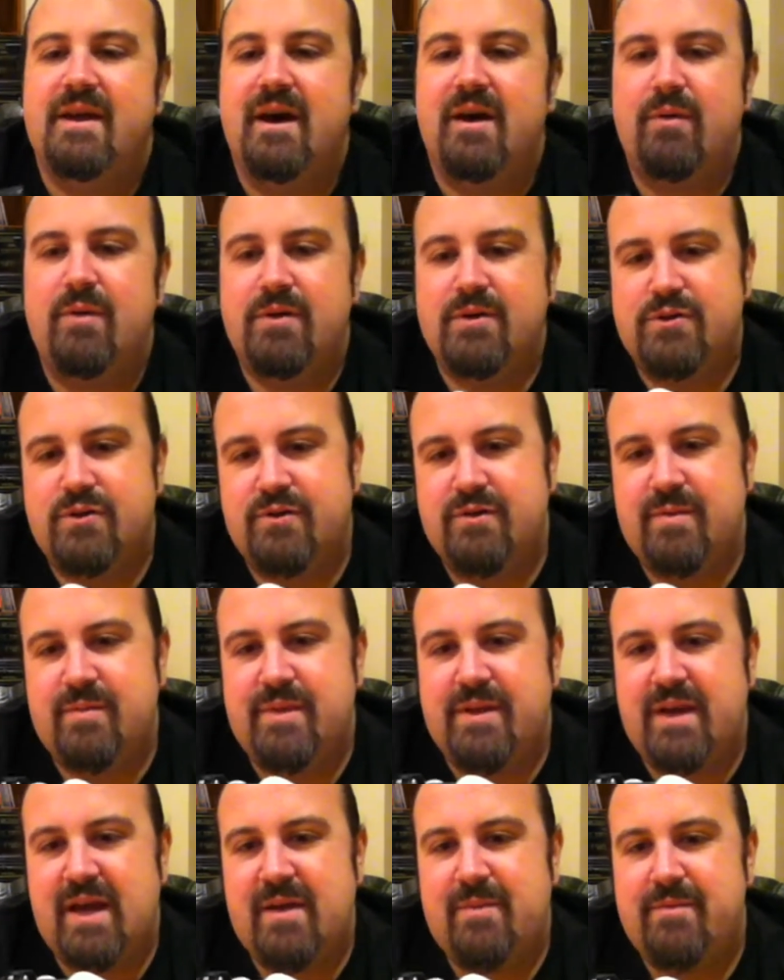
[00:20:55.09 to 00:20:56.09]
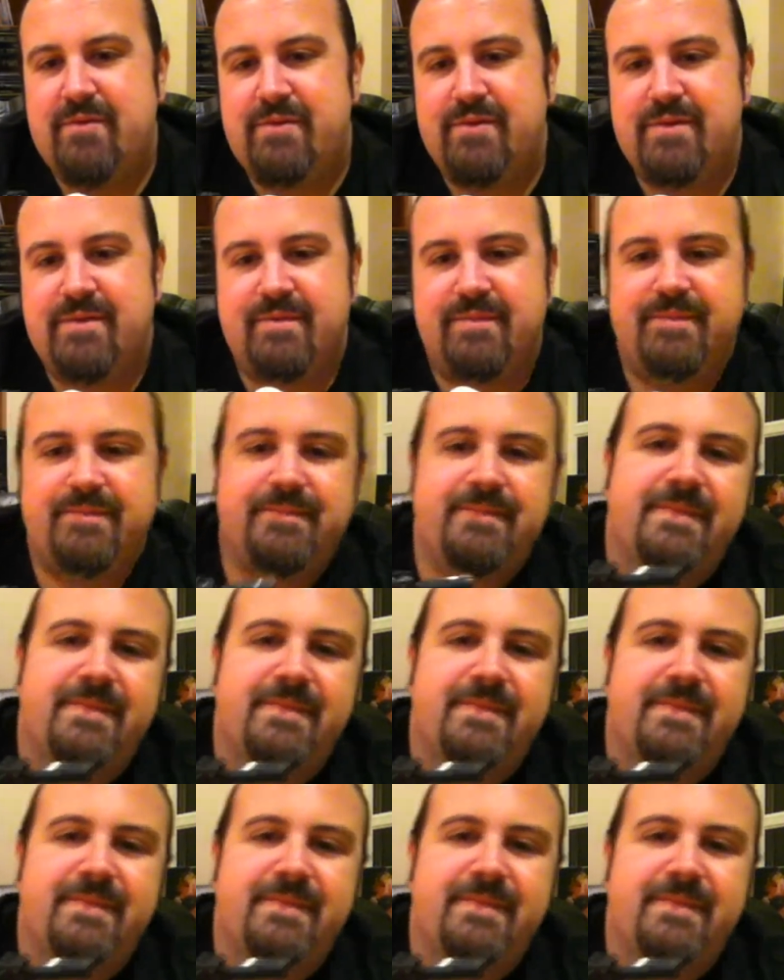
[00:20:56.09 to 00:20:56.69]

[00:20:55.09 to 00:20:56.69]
I won't try and remember the name or anything.